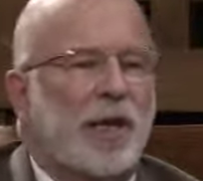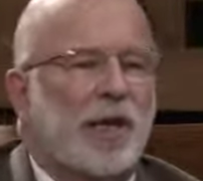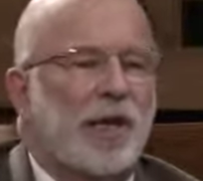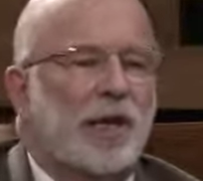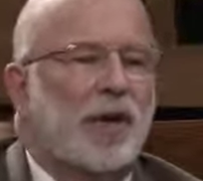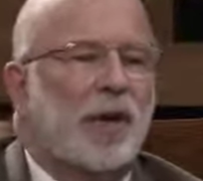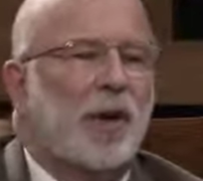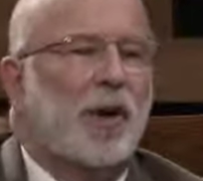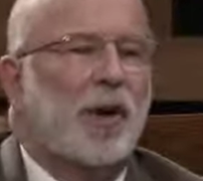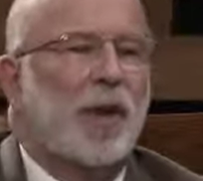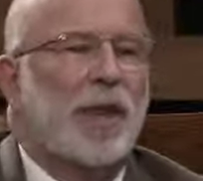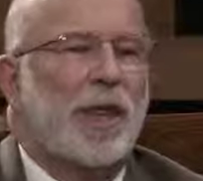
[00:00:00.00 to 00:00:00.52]

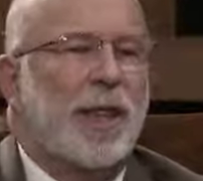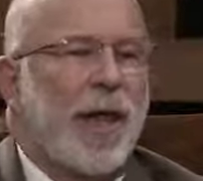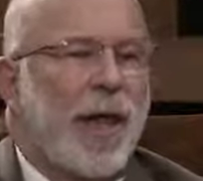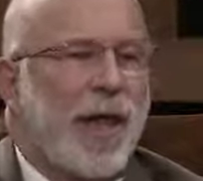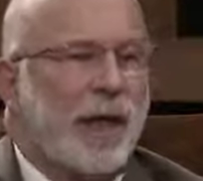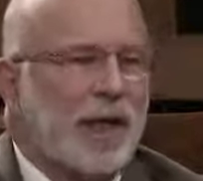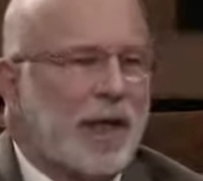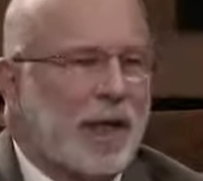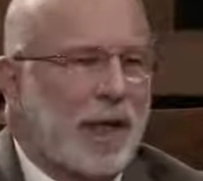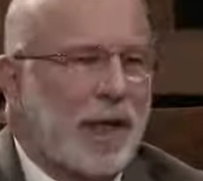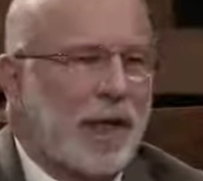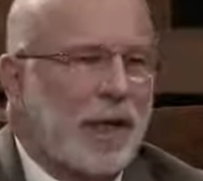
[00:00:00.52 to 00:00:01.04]
So, in
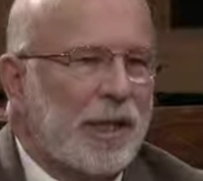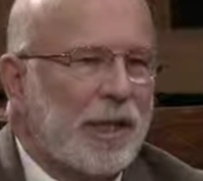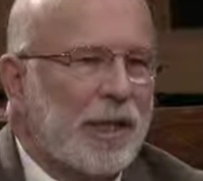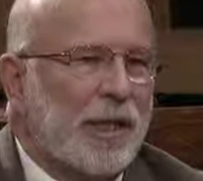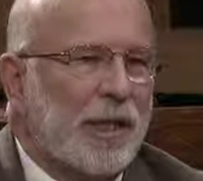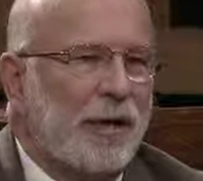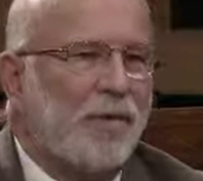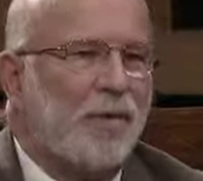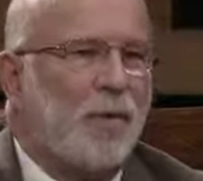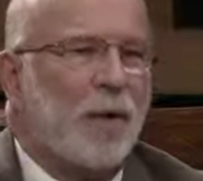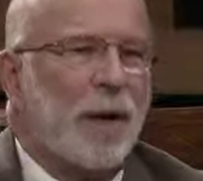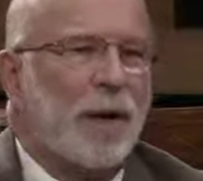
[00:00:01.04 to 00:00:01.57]
that sense,
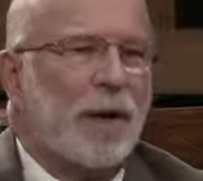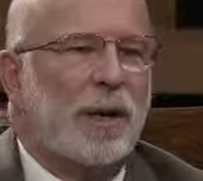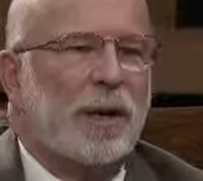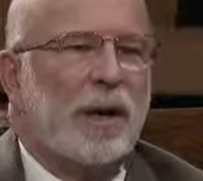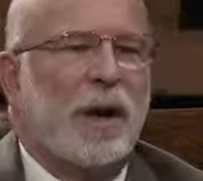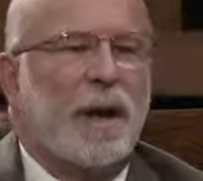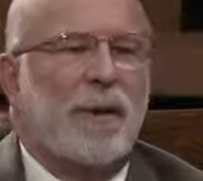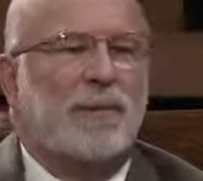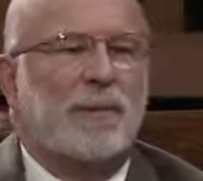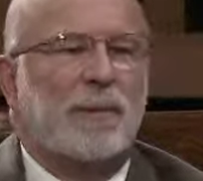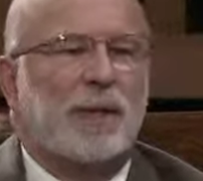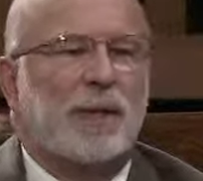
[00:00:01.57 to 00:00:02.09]
if what
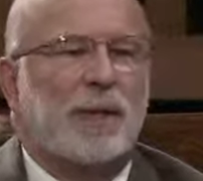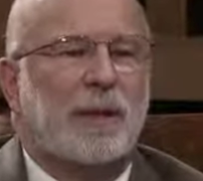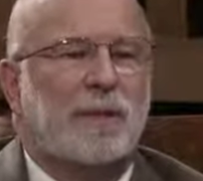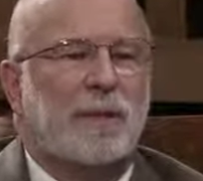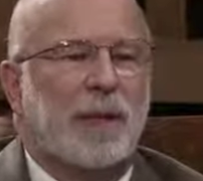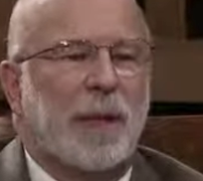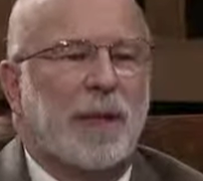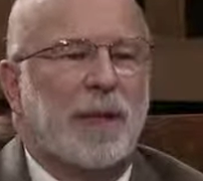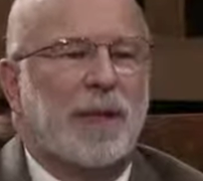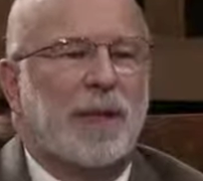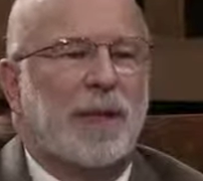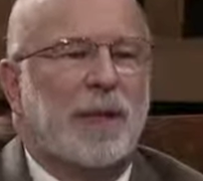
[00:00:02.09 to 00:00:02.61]
comes to
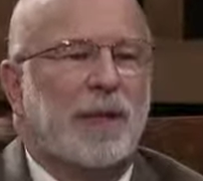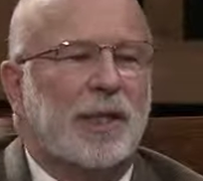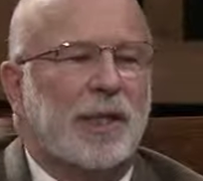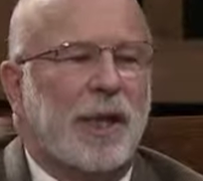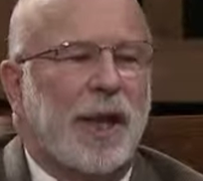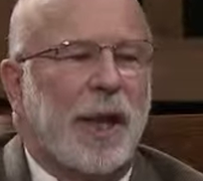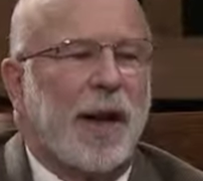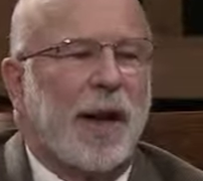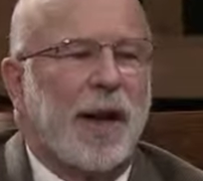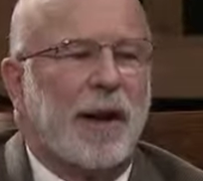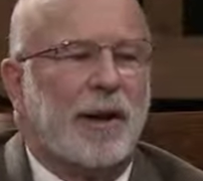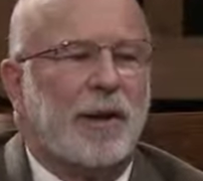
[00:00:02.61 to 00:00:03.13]
be the
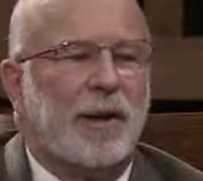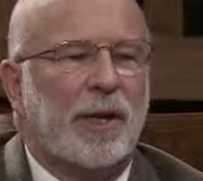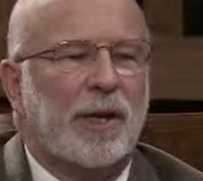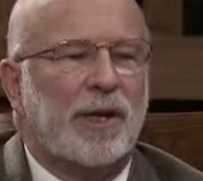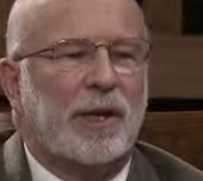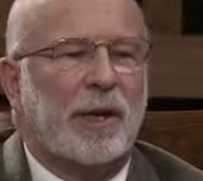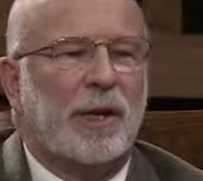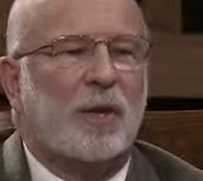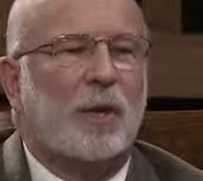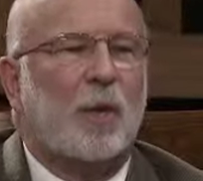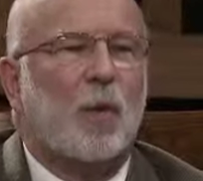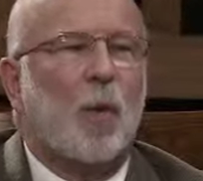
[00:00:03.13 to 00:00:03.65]
desire
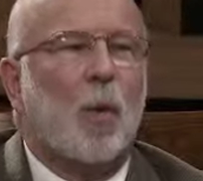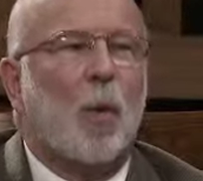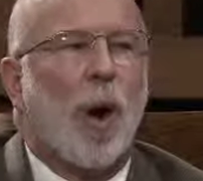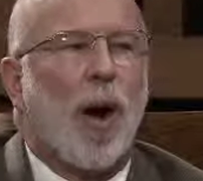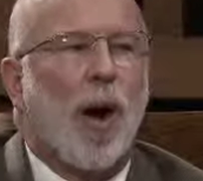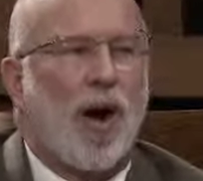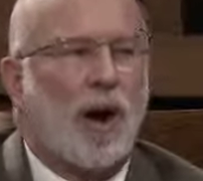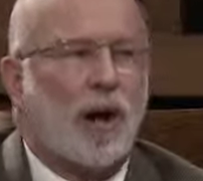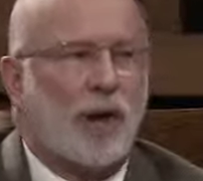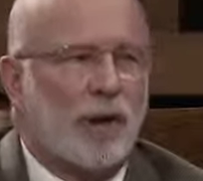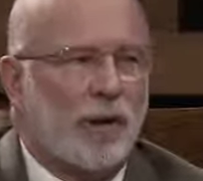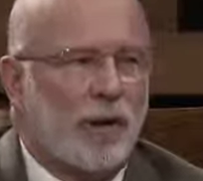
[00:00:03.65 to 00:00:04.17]
is a
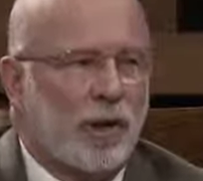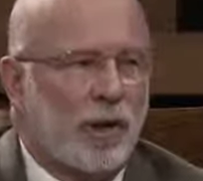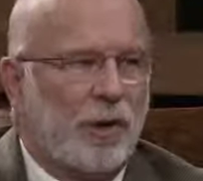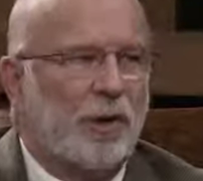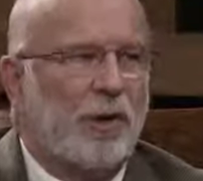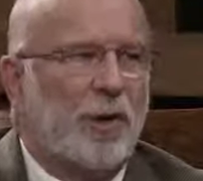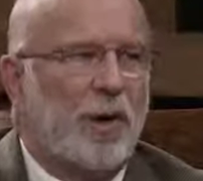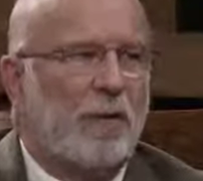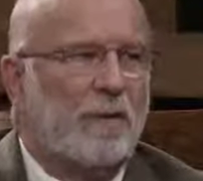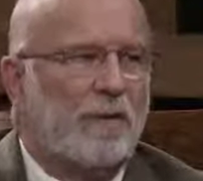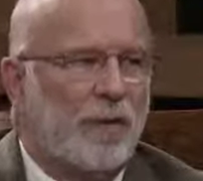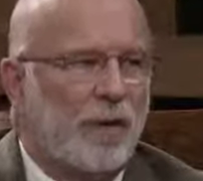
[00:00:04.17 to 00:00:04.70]
wider
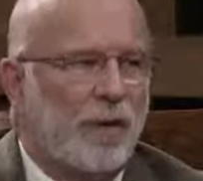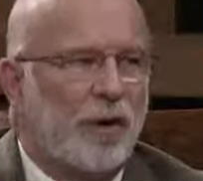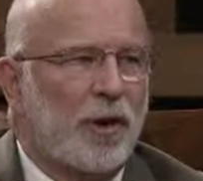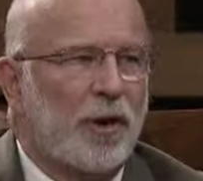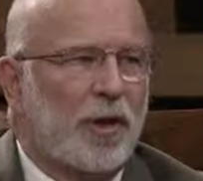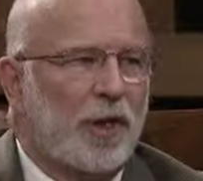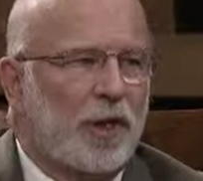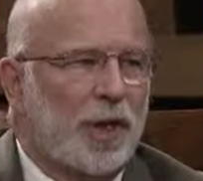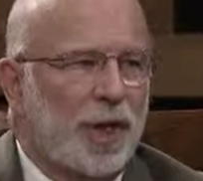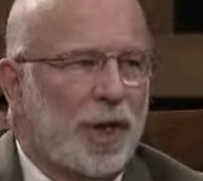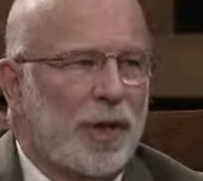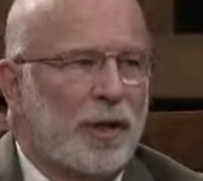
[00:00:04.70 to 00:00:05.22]
degree of
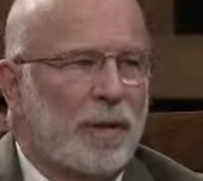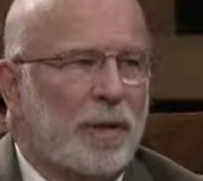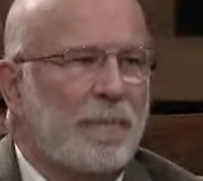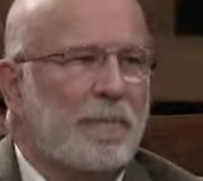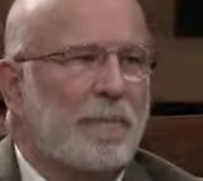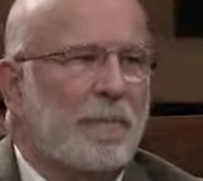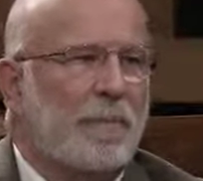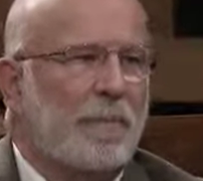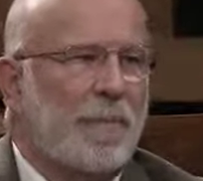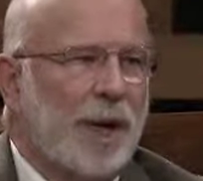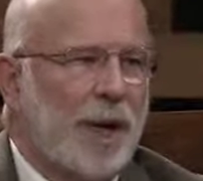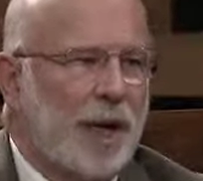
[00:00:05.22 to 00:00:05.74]
flourishing,
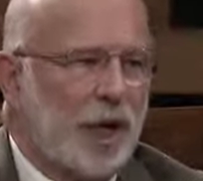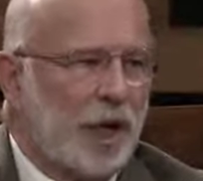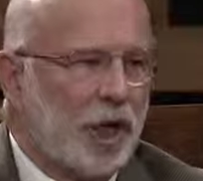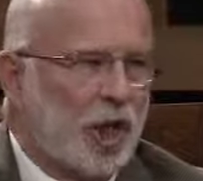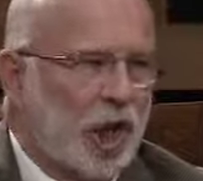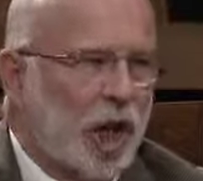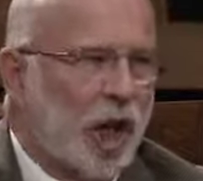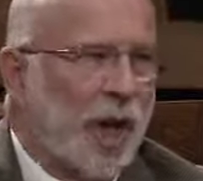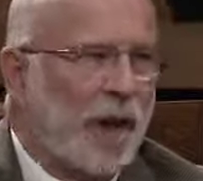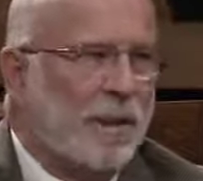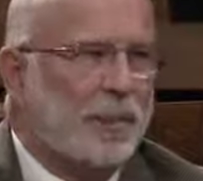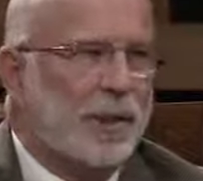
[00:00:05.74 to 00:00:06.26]
meaning
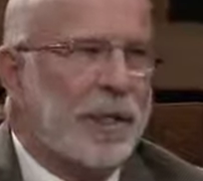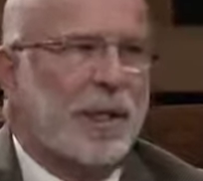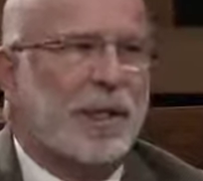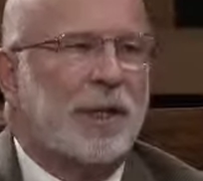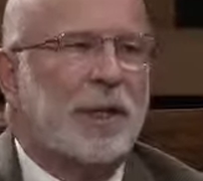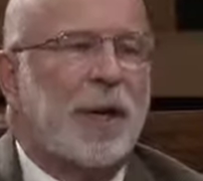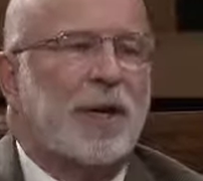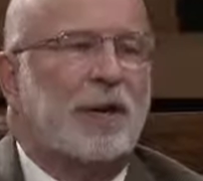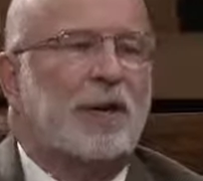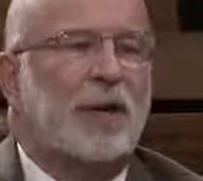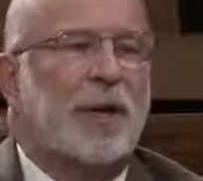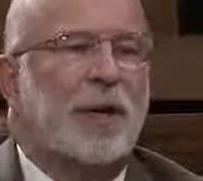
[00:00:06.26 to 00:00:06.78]
jobs, et
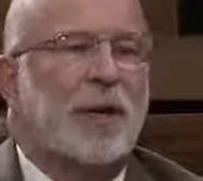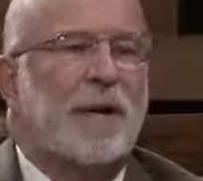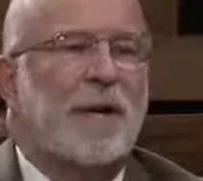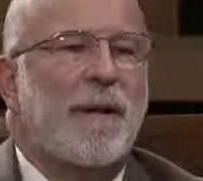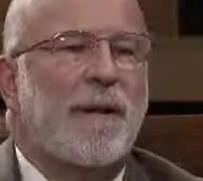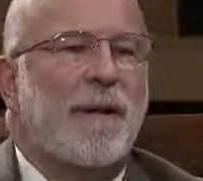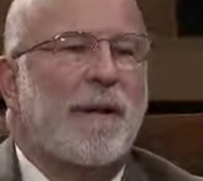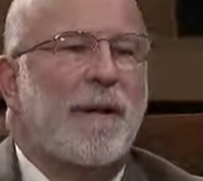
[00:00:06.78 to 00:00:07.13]
cetera,